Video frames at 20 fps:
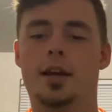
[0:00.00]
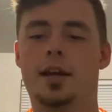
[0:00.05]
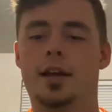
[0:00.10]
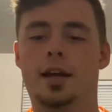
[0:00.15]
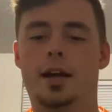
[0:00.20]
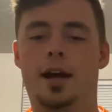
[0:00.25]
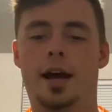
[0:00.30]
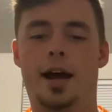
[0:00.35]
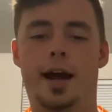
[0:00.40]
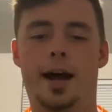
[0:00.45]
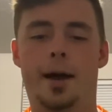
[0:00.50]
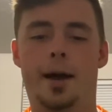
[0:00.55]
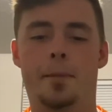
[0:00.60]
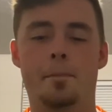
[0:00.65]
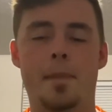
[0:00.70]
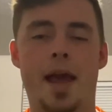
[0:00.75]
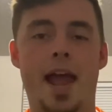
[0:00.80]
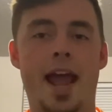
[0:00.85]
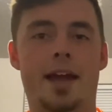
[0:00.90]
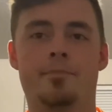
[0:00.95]

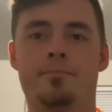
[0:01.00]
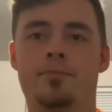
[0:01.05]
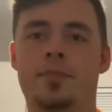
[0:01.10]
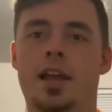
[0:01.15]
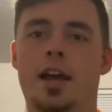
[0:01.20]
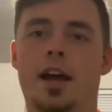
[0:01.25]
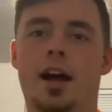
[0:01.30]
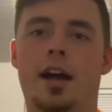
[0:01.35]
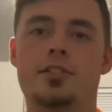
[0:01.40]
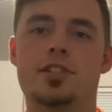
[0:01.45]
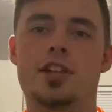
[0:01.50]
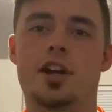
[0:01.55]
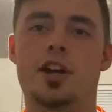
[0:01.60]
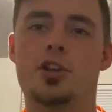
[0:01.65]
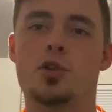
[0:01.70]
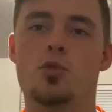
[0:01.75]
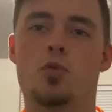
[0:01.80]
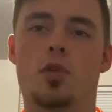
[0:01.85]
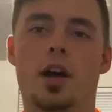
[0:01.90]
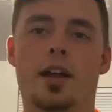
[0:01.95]
Man, I'll tell
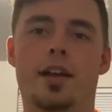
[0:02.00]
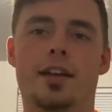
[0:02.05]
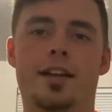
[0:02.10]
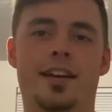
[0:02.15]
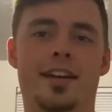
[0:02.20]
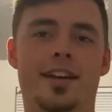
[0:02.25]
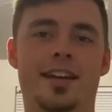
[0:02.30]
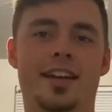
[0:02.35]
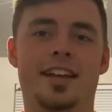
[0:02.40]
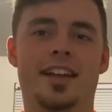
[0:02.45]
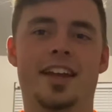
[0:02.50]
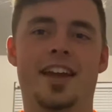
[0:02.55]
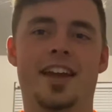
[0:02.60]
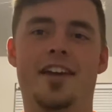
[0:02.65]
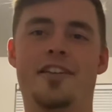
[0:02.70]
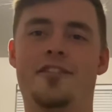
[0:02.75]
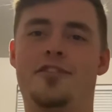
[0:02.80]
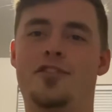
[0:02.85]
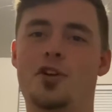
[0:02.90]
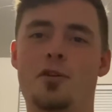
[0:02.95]
you what.
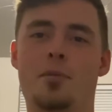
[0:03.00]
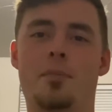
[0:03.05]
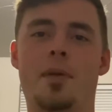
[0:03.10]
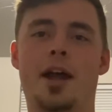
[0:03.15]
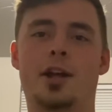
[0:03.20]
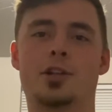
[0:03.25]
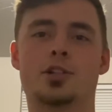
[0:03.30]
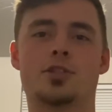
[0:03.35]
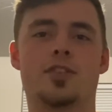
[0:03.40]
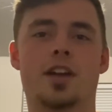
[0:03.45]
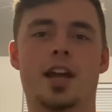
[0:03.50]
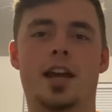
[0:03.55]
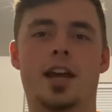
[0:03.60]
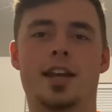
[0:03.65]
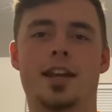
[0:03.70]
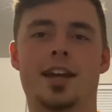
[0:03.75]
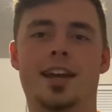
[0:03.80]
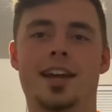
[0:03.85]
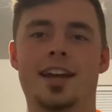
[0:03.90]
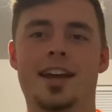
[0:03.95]
If you're a Bengals
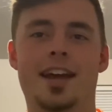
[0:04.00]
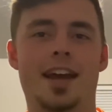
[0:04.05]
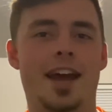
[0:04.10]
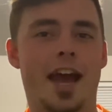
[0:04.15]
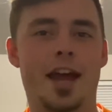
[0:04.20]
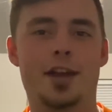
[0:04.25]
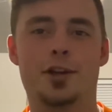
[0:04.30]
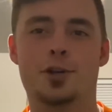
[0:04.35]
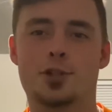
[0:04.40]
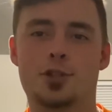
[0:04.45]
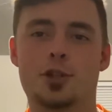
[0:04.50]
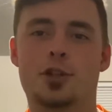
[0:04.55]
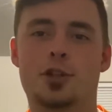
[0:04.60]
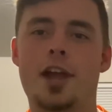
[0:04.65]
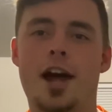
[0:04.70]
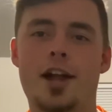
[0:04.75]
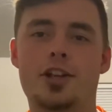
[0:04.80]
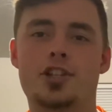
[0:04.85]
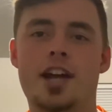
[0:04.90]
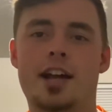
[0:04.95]
fan and you're still
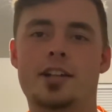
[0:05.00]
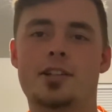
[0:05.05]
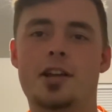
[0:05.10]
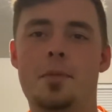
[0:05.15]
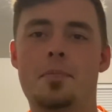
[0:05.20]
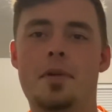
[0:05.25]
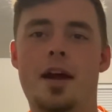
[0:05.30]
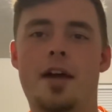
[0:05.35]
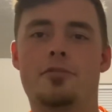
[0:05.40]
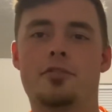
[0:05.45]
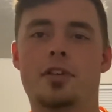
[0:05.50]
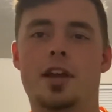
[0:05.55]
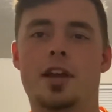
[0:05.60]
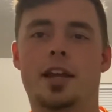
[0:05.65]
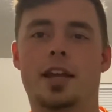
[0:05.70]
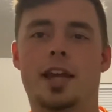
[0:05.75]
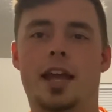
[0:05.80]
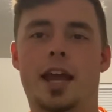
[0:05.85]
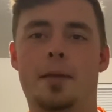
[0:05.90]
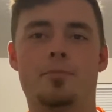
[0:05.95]
not jacked up after that
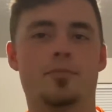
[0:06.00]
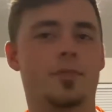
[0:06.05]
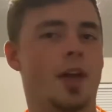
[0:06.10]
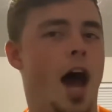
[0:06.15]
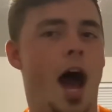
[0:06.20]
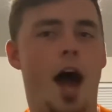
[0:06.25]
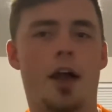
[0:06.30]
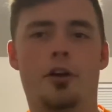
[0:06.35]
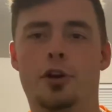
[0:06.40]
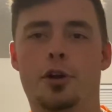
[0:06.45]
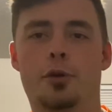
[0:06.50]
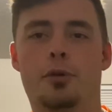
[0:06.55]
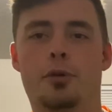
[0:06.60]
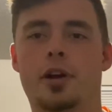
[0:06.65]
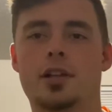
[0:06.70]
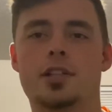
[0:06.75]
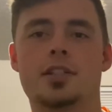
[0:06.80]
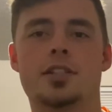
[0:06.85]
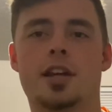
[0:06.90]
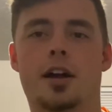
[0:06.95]
game, I don't know
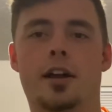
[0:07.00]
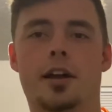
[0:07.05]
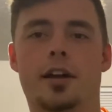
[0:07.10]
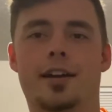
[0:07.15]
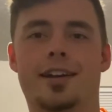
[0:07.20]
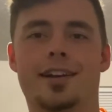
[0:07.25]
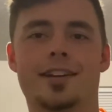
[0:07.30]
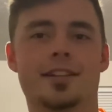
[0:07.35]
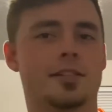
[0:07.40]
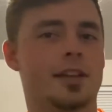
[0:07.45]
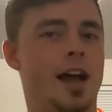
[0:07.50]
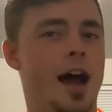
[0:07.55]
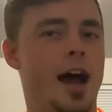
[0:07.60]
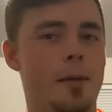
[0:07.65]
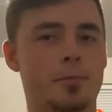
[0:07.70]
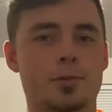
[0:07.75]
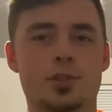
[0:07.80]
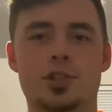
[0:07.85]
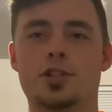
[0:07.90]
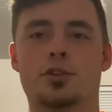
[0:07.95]
what to tell you because
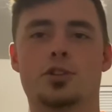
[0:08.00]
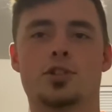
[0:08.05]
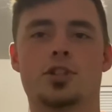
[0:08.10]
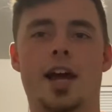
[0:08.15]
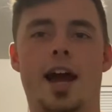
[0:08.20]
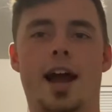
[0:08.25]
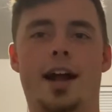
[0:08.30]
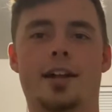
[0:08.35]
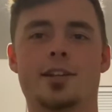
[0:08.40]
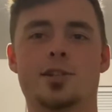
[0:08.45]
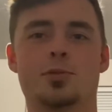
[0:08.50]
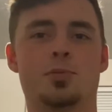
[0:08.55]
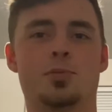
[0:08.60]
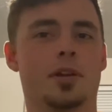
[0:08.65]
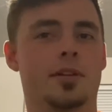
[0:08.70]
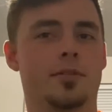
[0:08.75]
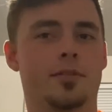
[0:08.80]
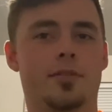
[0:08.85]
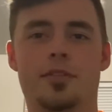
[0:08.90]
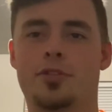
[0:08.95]
I'm still jacked. It's
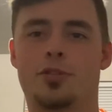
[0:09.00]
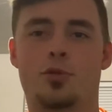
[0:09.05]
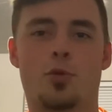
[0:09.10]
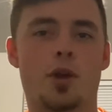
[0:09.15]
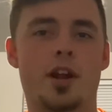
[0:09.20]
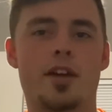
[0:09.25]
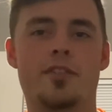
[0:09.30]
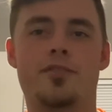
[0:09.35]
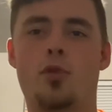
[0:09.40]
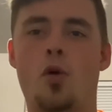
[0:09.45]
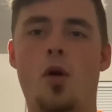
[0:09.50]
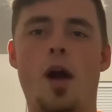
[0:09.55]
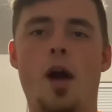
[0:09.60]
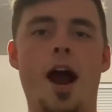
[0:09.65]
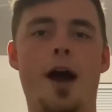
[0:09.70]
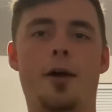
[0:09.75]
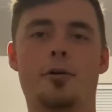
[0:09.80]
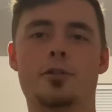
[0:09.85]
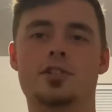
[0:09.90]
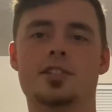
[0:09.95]
been 3-4
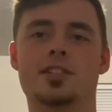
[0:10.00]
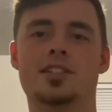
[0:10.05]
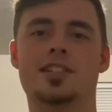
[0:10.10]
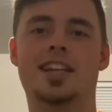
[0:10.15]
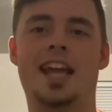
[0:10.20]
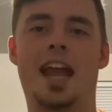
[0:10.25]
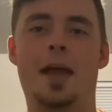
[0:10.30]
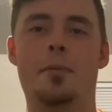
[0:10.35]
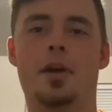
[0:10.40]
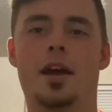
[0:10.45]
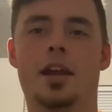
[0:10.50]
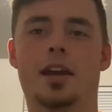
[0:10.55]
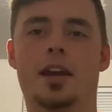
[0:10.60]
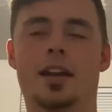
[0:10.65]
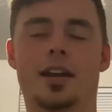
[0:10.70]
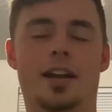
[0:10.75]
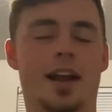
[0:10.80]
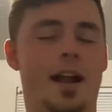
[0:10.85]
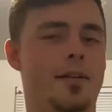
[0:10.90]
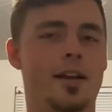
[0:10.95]
hours since the game
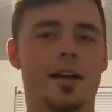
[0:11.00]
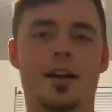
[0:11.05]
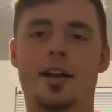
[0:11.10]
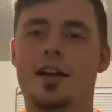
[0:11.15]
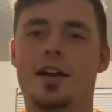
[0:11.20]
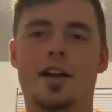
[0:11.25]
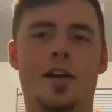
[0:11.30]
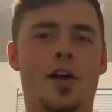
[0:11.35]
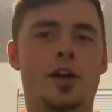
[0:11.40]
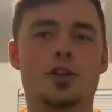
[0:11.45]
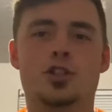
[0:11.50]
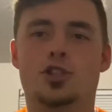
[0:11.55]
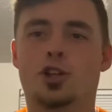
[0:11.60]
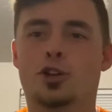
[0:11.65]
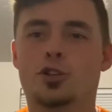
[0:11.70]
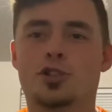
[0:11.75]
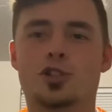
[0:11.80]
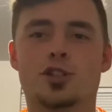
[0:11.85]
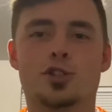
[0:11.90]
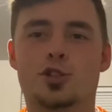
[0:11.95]
ended, and
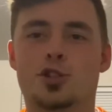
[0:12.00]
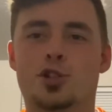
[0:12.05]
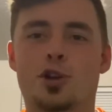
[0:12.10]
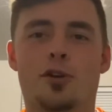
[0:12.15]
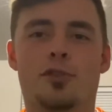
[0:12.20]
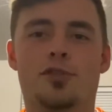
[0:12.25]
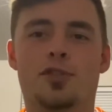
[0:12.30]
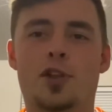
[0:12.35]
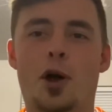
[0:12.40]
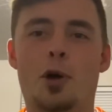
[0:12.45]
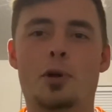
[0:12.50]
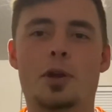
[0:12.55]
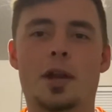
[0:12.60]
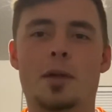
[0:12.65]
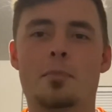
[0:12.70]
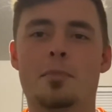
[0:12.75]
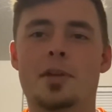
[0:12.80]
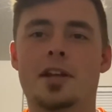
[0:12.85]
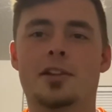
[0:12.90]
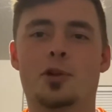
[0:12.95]
juices are still flowing in
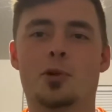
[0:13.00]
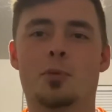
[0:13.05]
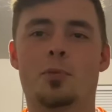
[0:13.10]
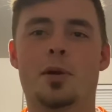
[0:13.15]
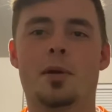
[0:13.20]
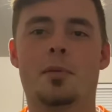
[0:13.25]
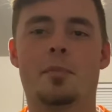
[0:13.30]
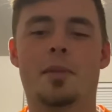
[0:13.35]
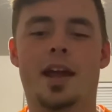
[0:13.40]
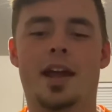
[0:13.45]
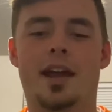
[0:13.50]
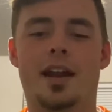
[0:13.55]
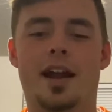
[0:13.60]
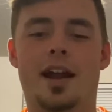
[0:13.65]
me a little bit, man.